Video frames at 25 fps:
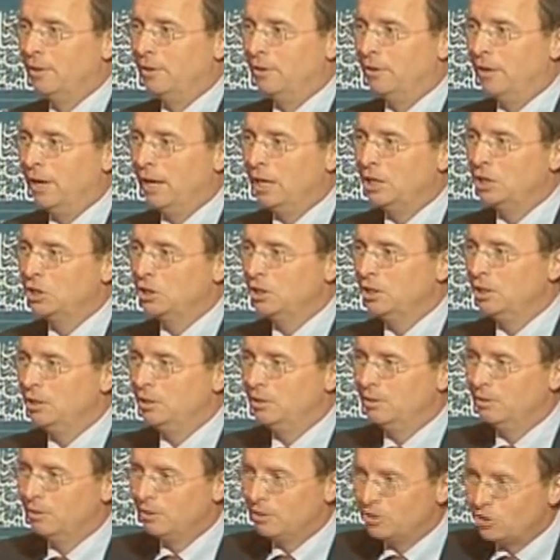They're
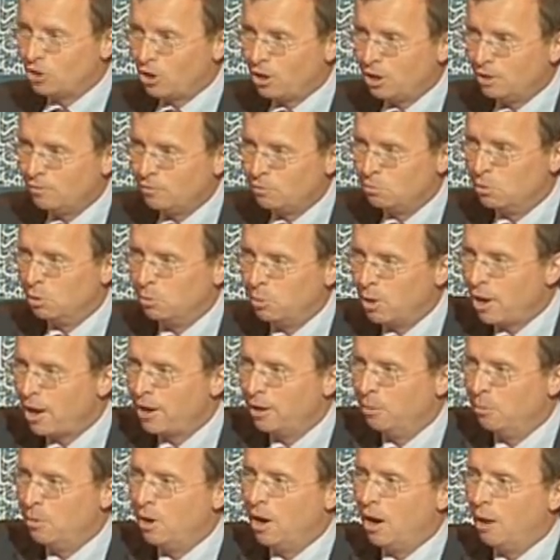actually starting from the
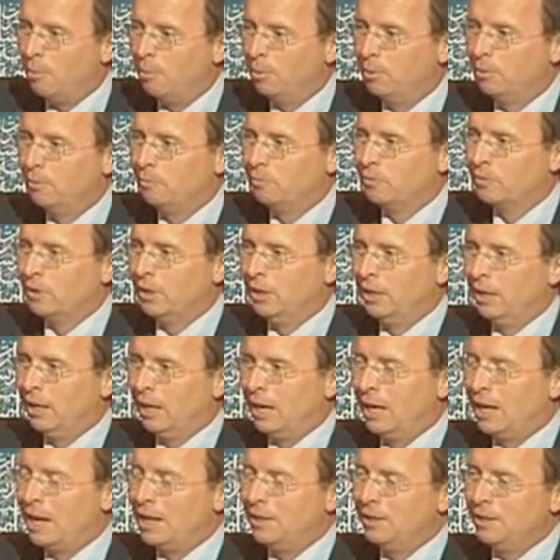bottom up.
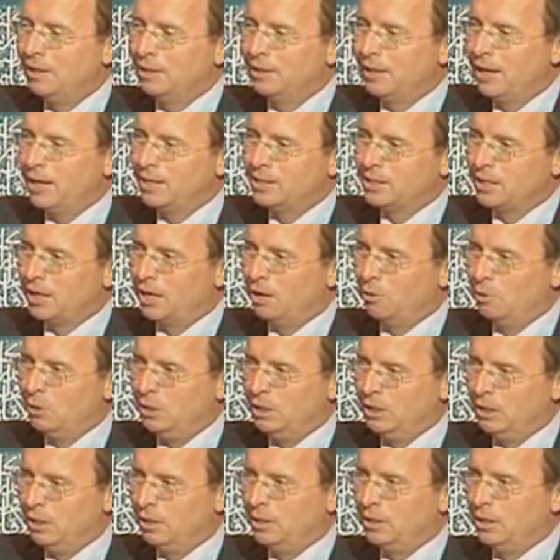And I think that's how
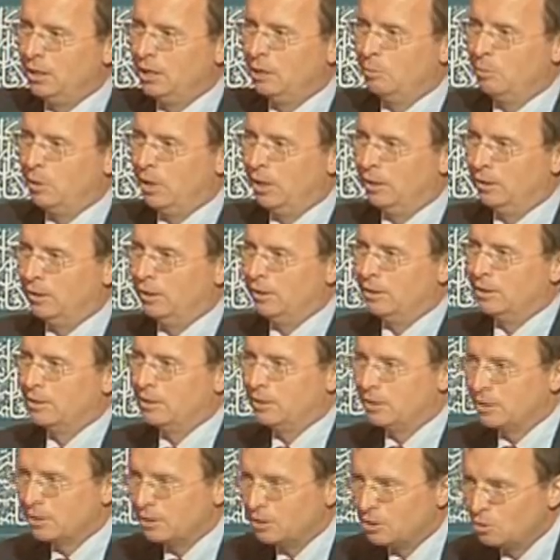we need to think about
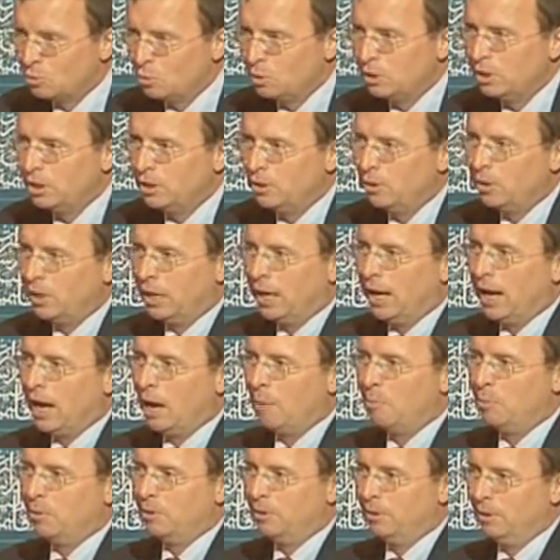this. It's really going to
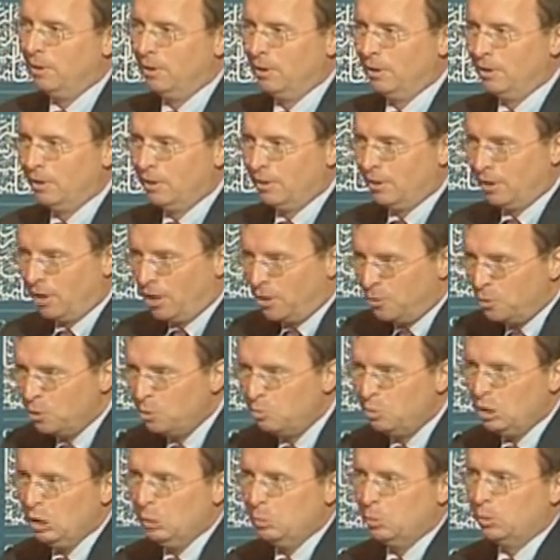happen
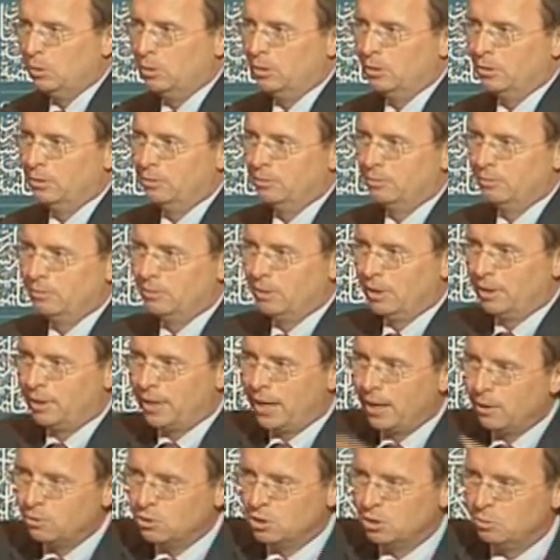100 people,
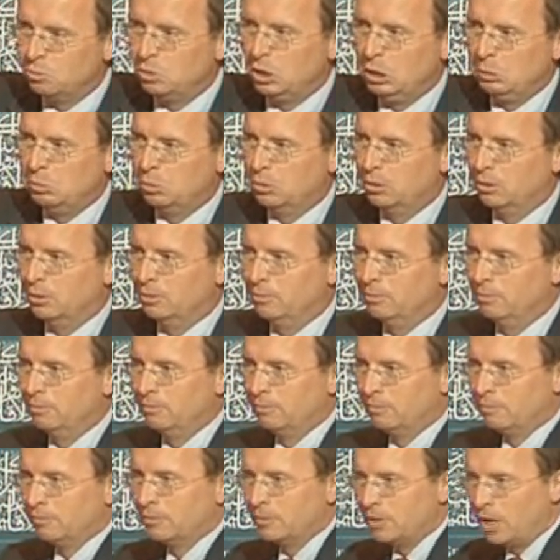1,000 people,
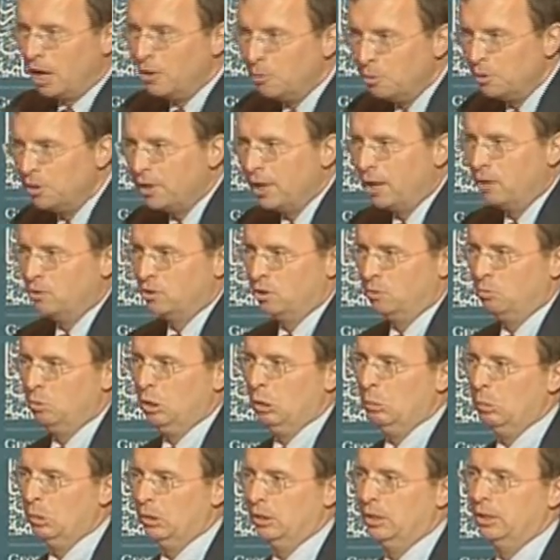100,000
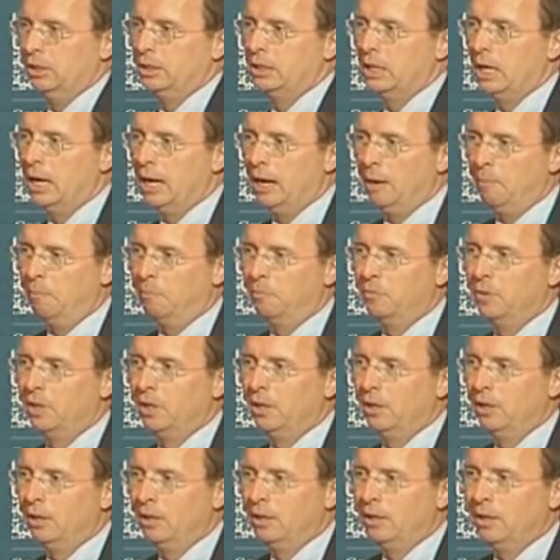people at a time.
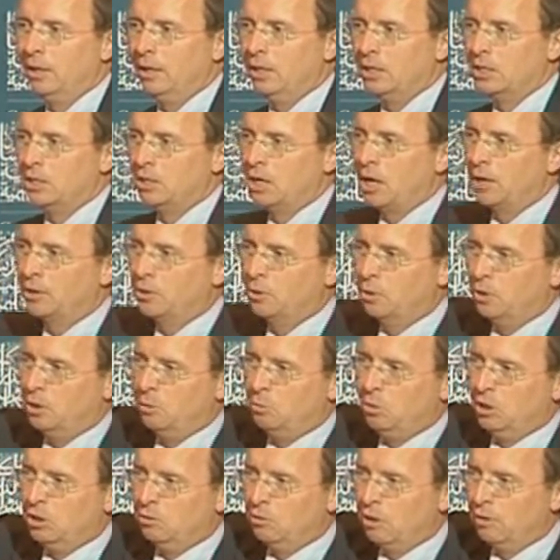It's not going
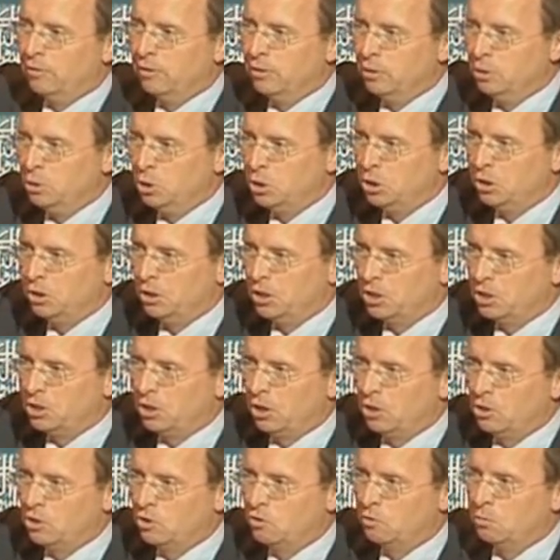to be a revolution that
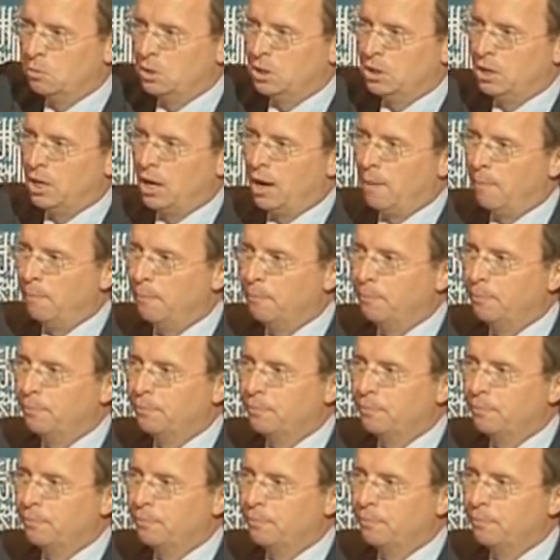starts from the top.